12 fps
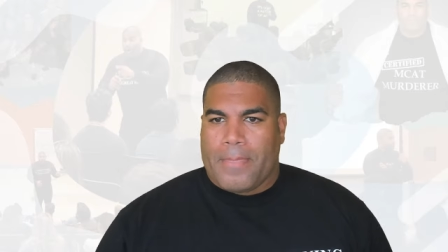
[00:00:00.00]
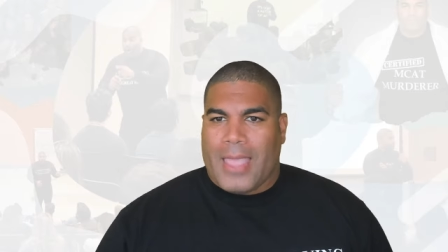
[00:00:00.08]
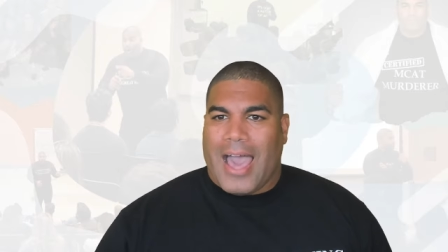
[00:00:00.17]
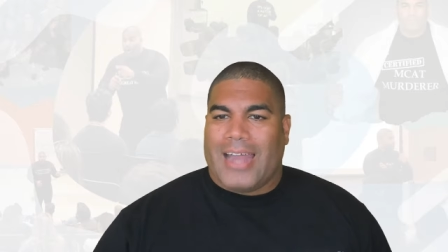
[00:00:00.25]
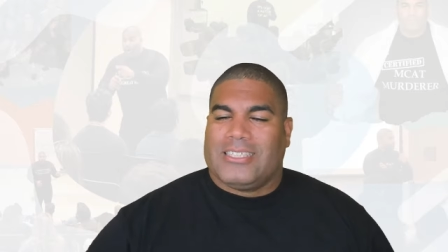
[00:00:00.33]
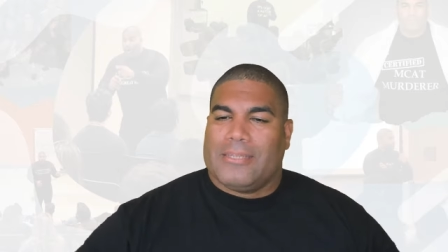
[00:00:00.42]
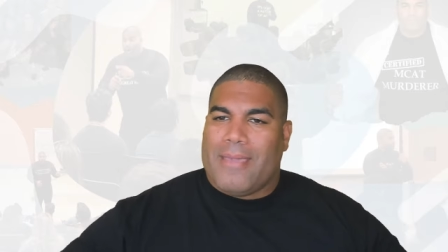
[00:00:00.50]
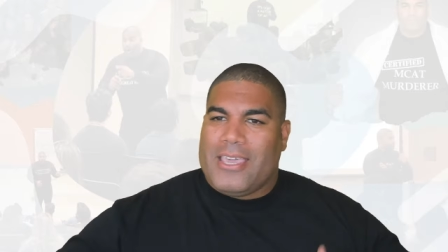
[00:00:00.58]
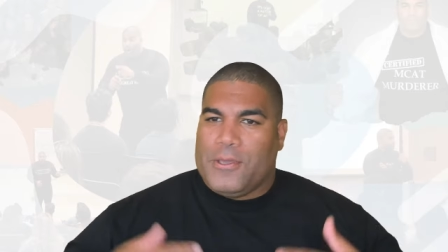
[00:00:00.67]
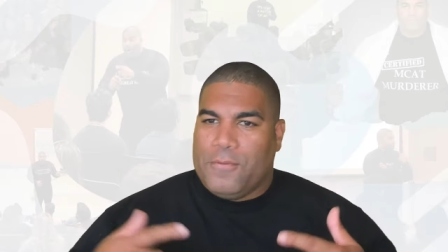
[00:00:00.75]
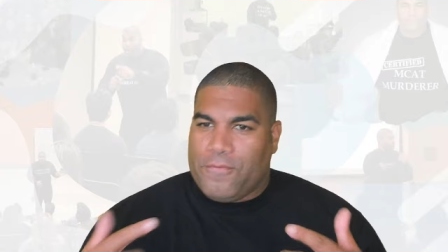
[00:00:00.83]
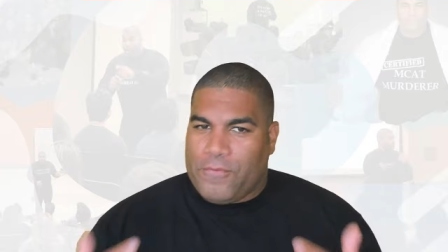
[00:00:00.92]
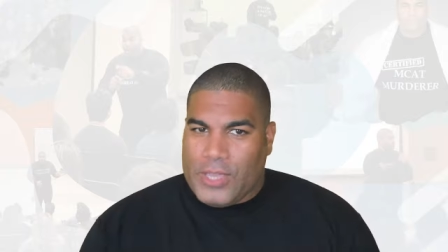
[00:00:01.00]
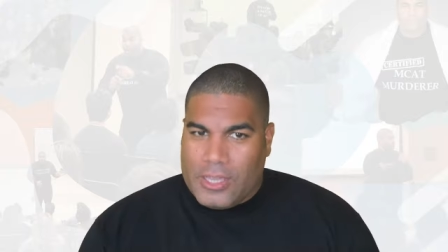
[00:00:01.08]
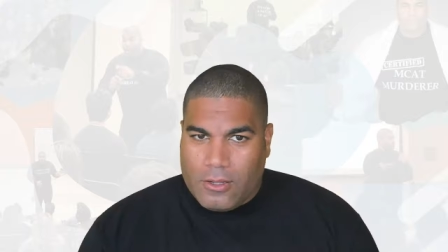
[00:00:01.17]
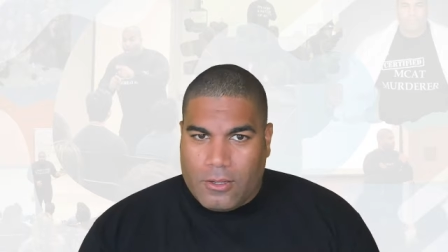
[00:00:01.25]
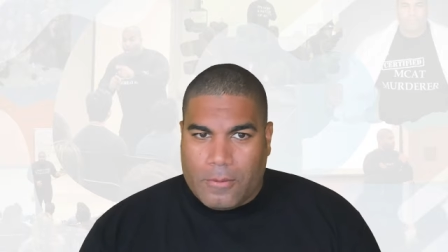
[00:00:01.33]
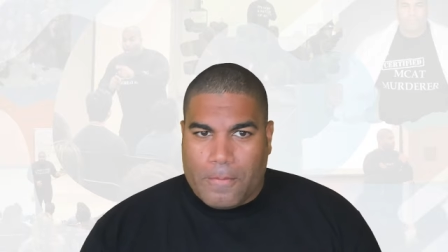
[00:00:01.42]
How does it make you
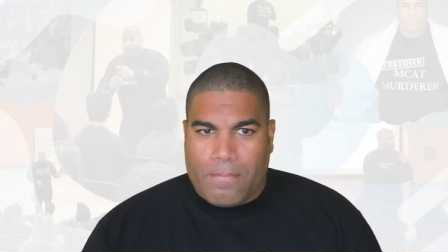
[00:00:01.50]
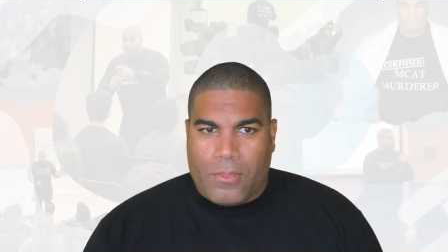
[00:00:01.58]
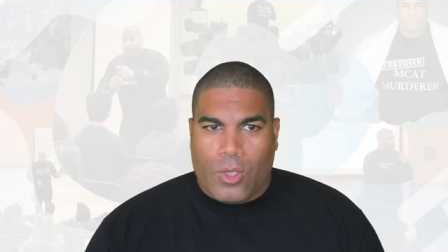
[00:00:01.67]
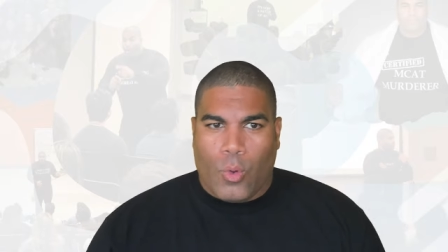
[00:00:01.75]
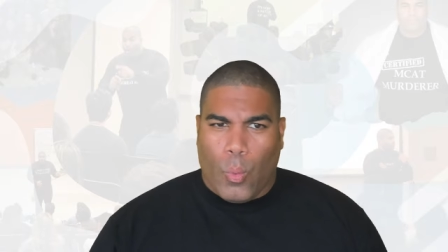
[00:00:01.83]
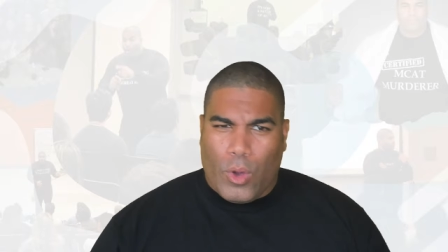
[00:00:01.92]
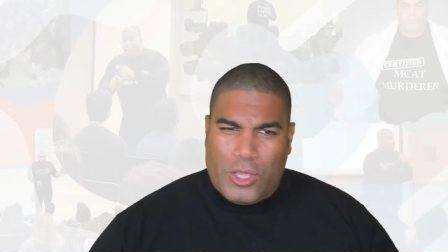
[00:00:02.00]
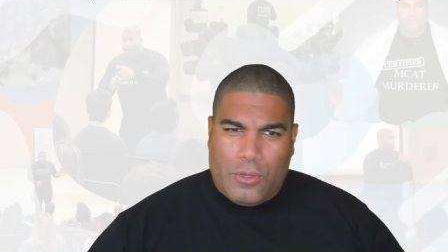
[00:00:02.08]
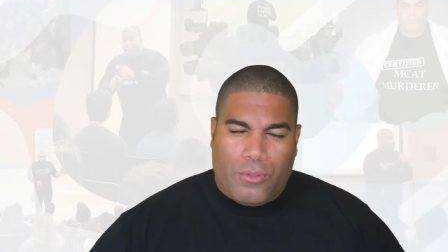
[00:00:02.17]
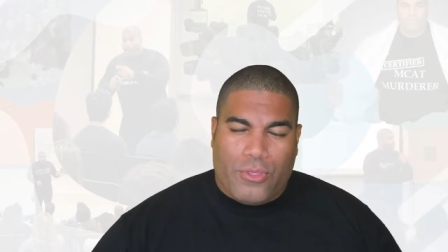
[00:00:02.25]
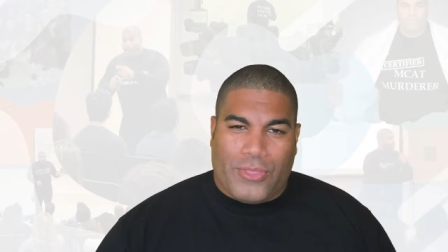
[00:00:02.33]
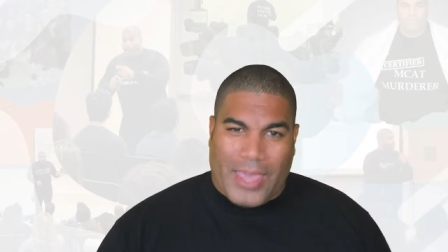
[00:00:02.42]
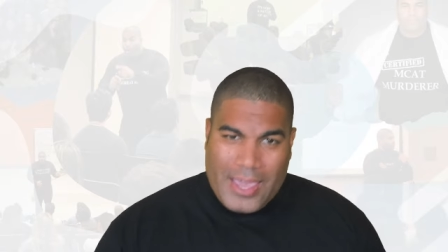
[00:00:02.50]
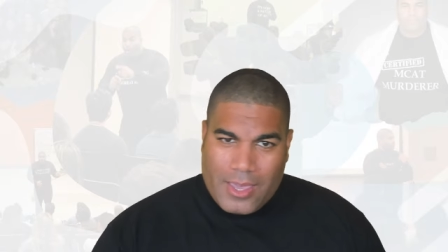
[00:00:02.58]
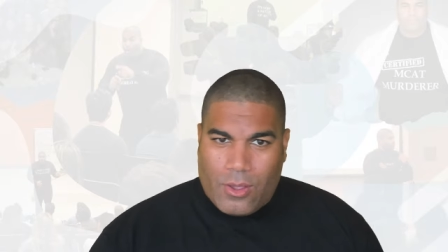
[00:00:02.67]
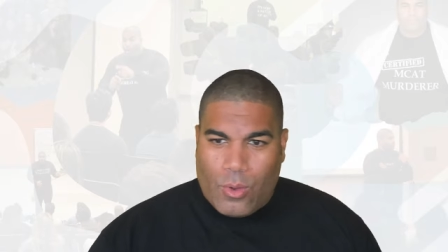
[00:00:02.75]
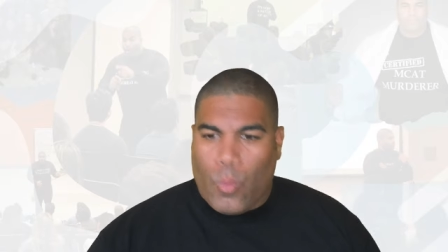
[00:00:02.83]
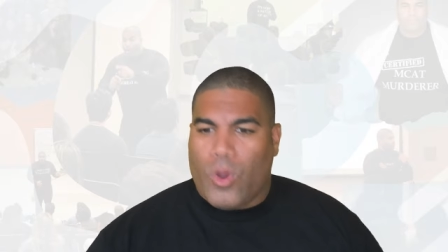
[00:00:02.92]
feel? What do you
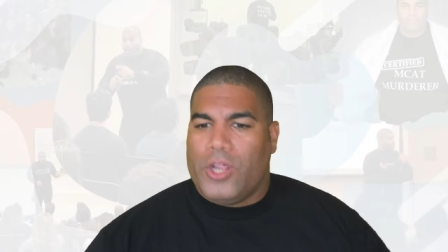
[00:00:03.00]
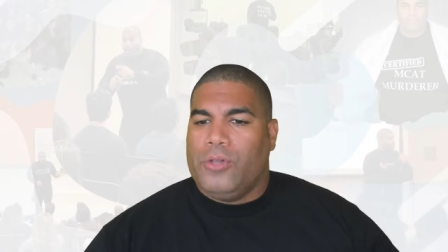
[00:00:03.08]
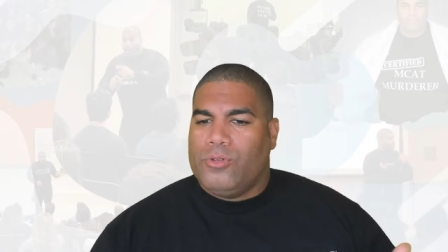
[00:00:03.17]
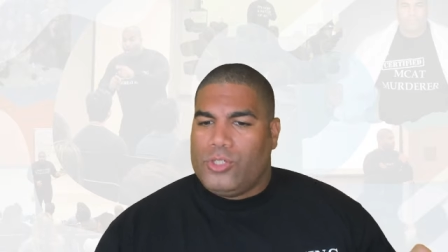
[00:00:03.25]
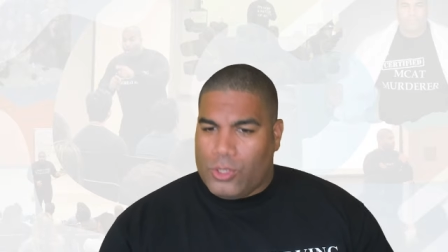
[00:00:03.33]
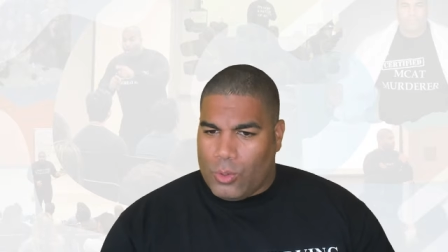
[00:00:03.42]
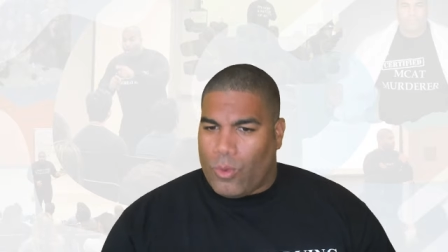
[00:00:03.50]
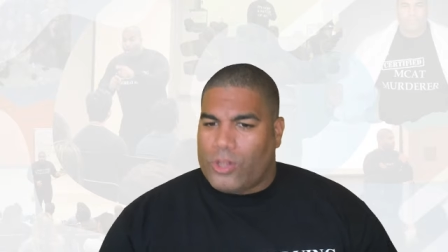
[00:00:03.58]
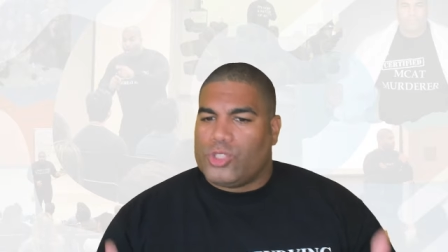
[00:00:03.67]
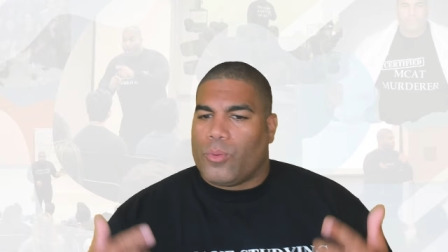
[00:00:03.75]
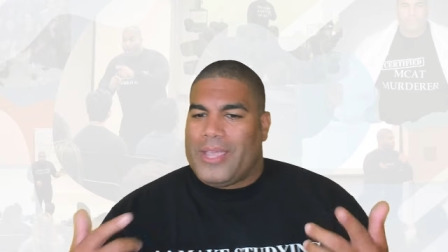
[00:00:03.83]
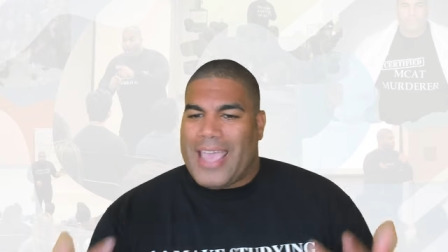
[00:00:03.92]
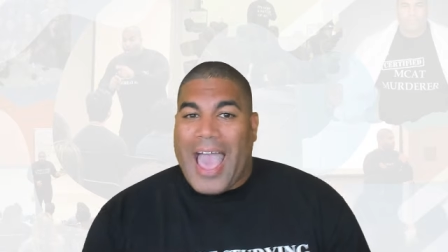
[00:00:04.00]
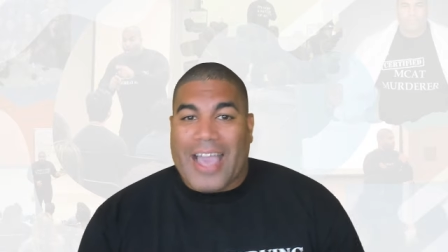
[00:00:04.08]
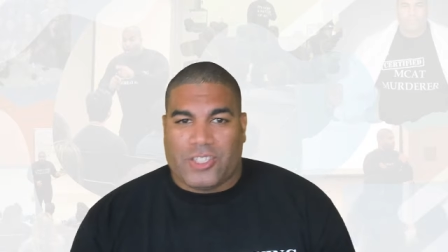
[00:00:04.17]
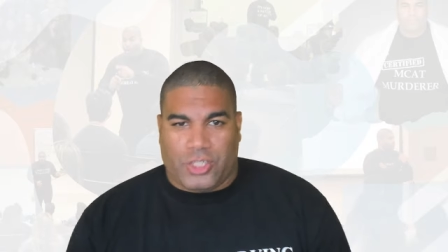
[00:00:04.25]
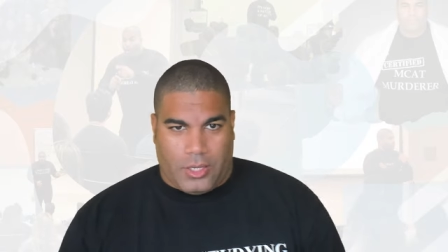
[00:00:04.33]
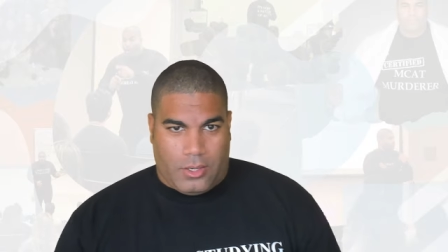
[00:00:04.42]
think? What do you do? What is your
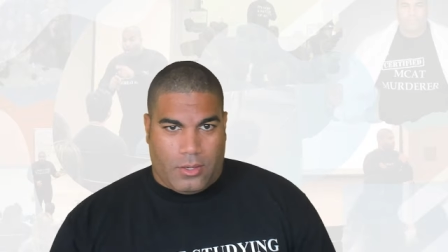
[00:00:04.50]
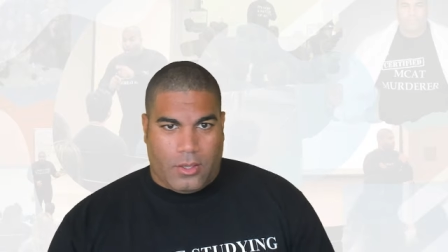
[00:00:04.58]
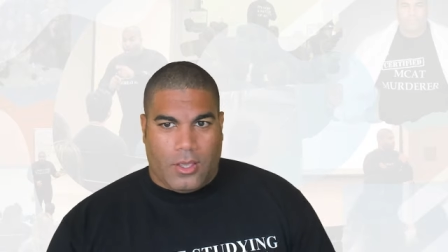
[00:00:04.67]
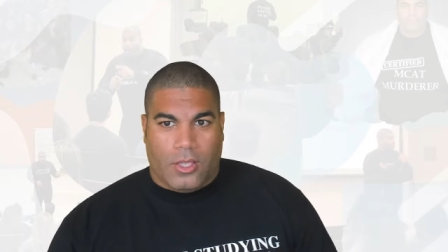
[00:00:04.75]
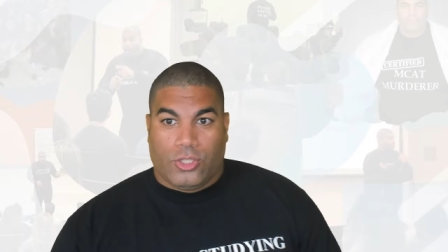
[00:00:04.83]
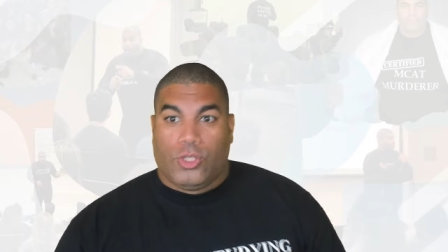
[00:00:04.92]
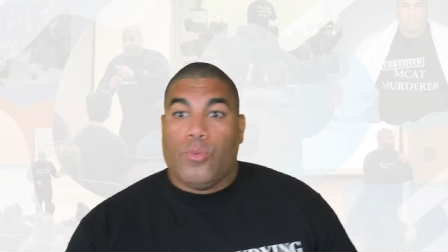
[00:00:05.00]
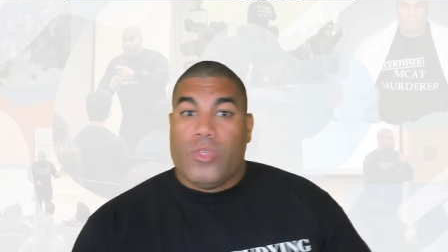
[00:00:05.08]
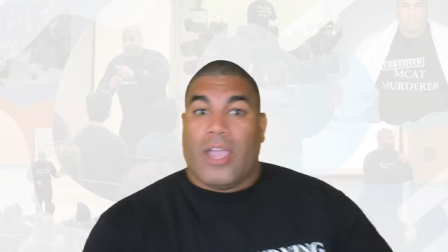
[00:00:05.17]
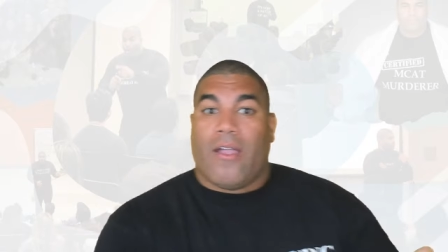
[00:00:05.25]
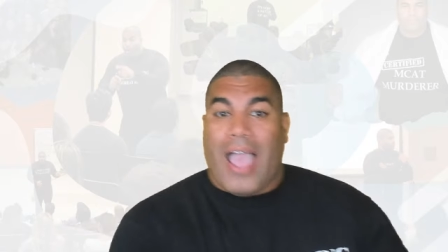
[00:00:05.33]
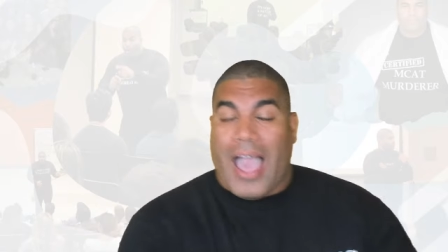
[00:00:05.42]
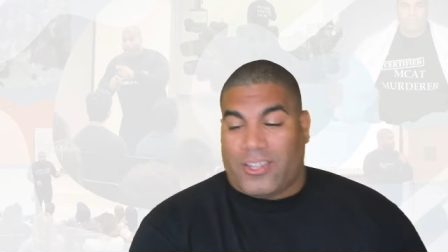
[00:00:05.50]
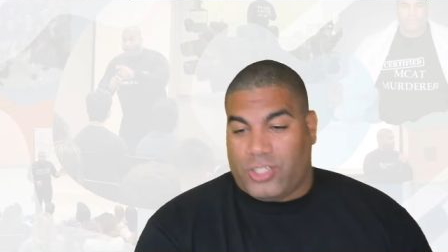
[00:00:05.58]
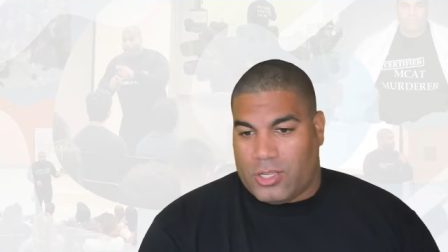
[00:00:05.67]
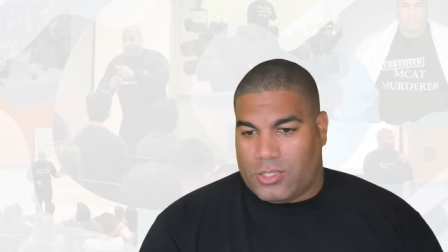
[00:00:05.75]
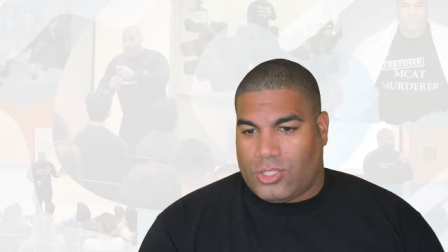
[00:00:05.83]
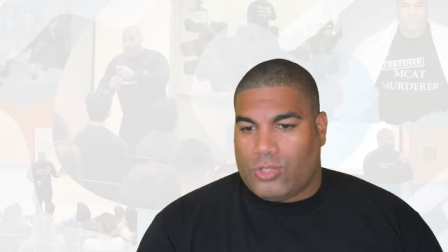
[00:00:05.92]
reaction to their
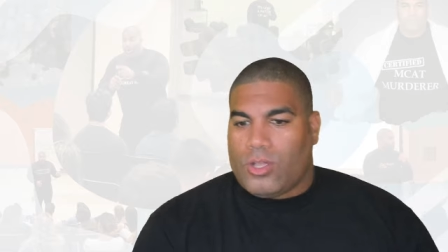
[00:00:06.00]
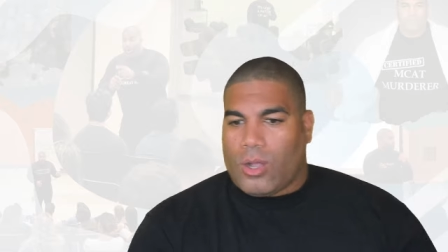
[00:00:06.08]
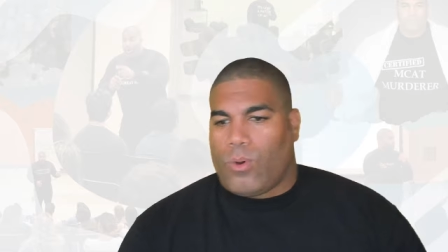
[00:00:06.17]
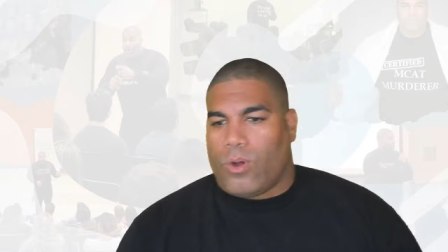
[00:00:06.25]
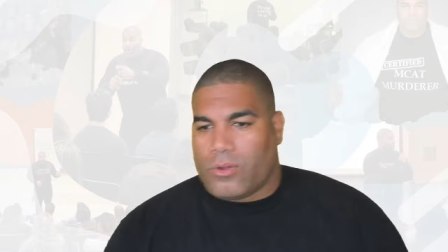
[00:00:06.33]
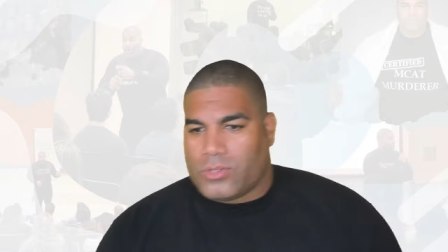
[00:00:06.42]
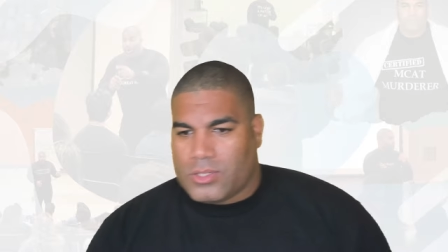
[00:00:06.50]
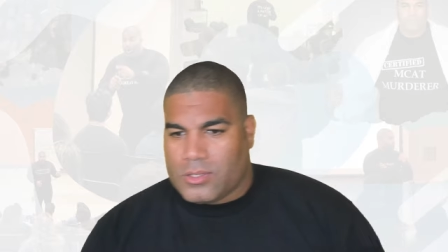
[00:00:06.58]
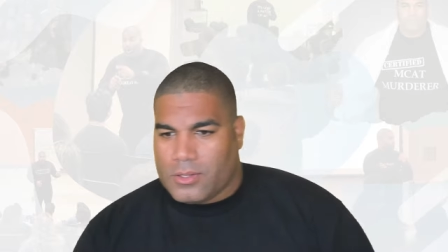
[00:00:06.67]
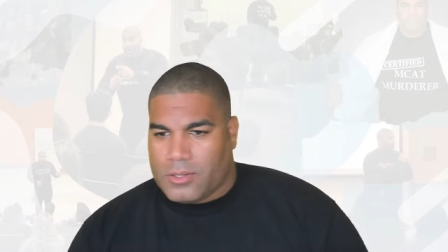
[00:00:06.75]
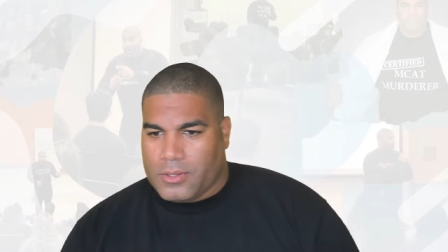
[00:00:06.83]
actions, to their words?